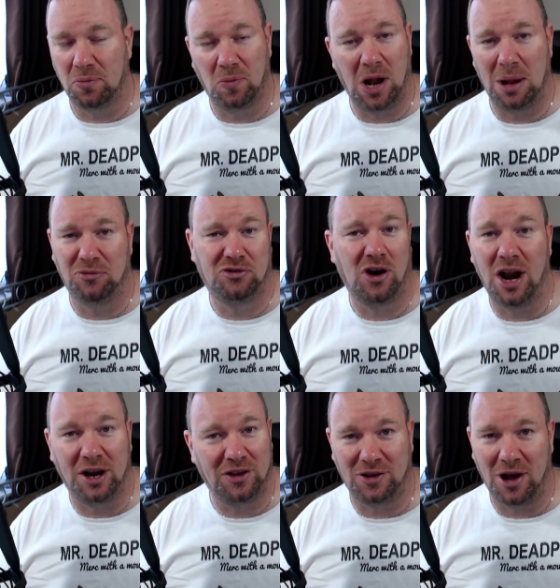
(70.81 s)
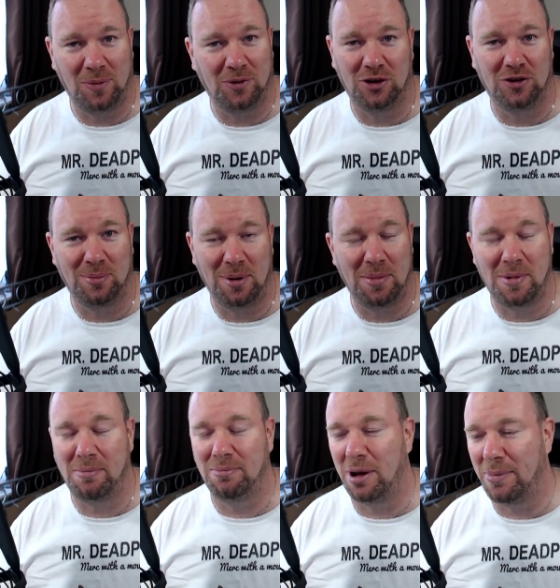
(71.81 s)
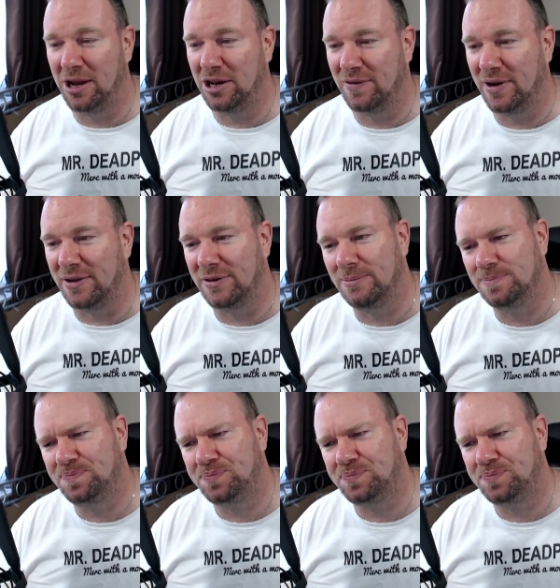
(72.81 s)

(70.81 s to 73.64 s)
while I'm trying to decide which is going to be my main device.